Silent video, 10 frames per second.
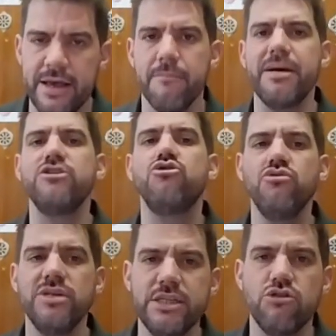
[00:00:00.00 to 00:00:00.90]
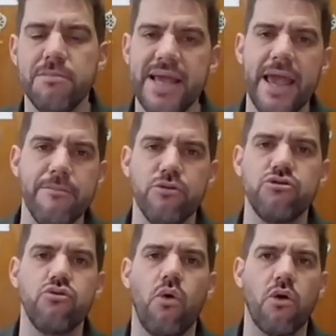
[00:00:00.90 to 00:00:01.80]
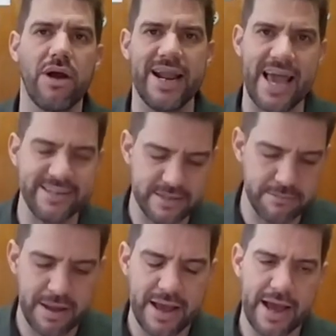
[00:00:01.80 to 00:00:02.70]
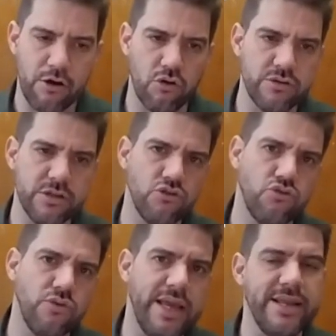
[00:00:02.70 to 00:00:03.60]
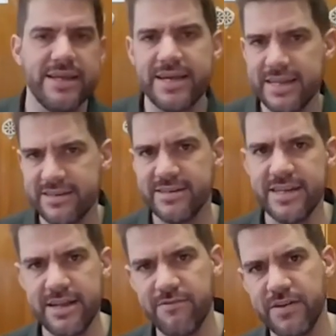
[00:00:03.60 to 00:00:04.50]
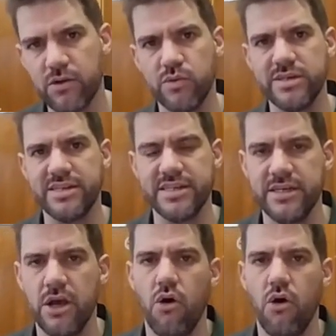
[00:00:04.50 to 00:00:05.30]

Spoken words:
but you need to be able to organize them according to increasing in frequency